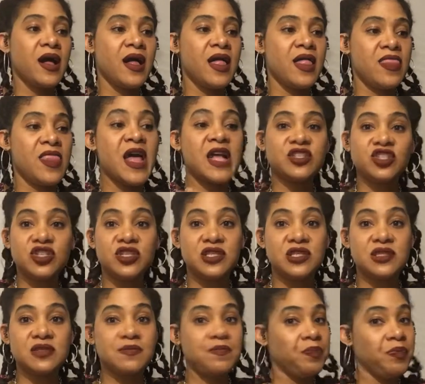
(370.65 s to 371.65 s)
and that's
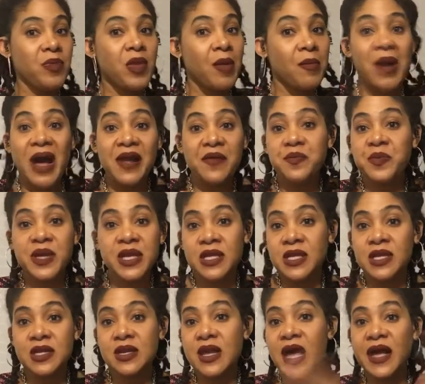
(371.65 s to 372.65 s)
just my
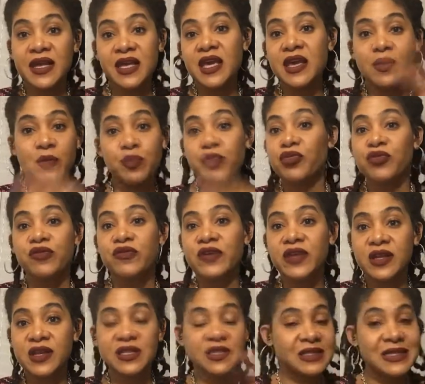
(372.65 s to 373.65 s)
opinion. I can't prove
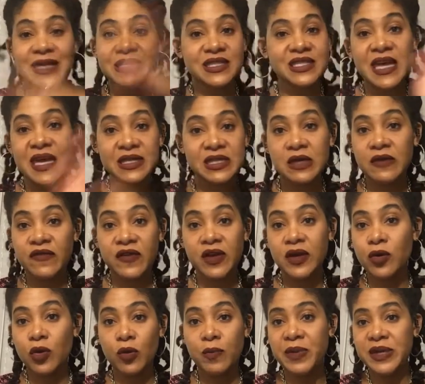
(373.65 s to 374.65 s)
it. It's not
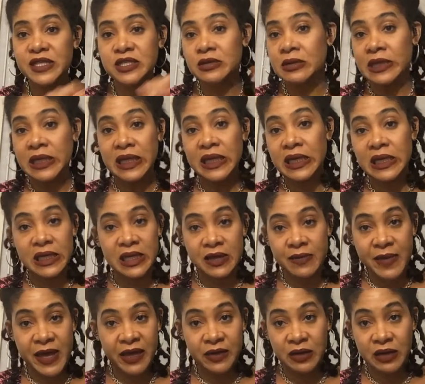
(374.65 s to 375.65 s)
scientific or based on any
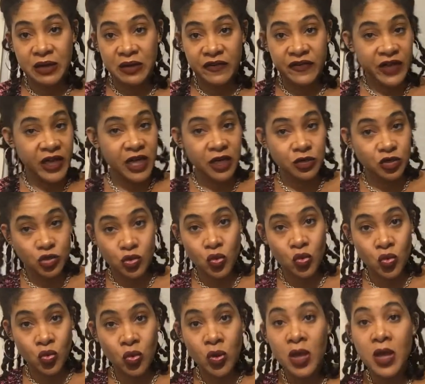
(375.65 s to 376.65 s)
amount of hair
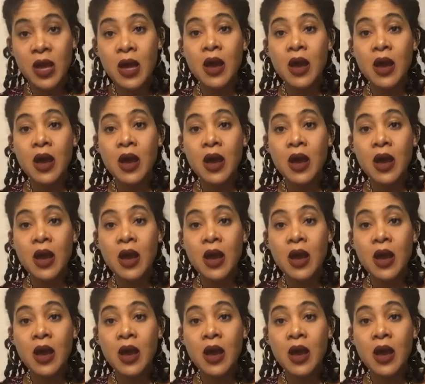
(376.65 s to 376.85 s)
school.